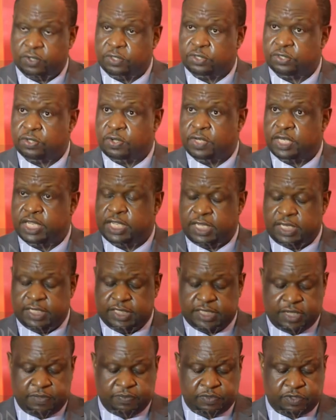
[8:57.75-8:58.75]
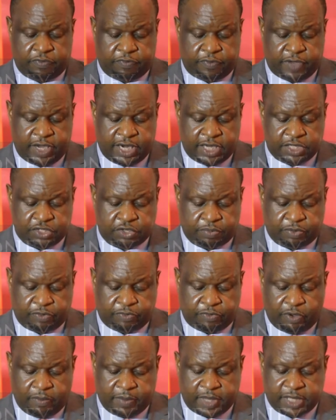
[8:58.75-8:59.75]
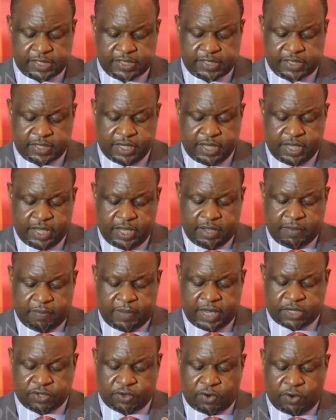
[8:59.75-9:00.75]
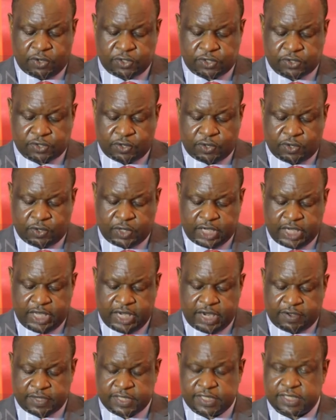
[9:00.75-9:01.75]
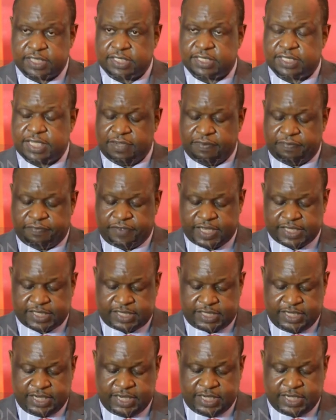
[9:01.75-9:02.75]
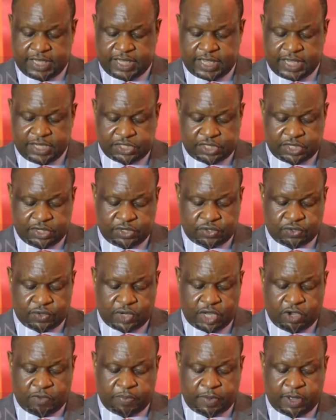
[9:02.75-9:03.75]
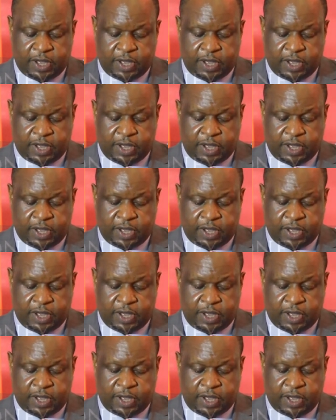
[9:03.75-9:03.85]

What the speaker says: not only in terms of financial performance, but also in our steadfast dedication to help